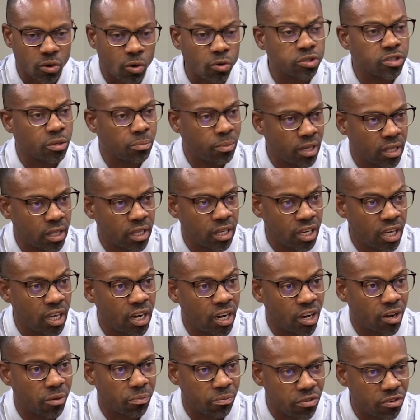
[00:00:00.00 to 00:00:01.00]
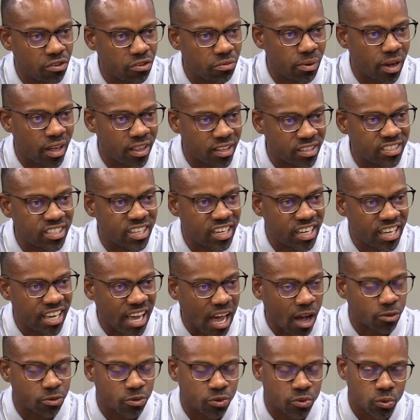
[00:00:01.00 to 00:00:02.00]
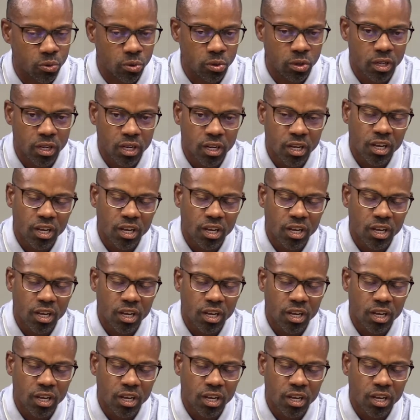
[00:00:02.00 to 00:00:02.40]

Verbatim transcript: ultimately getting approved by the city council.